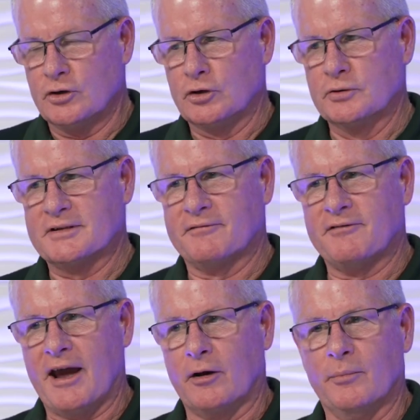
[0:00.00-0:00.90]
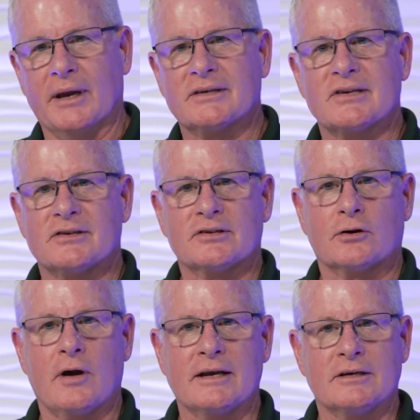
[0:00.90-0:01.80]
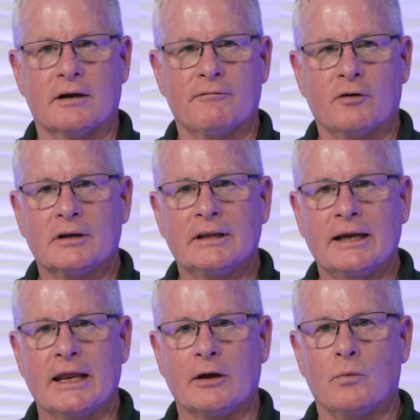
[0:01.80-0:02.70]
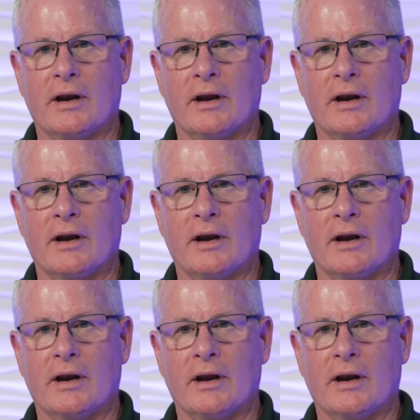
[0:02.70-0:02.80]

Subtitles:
use the final mix as the criteria for cleaning,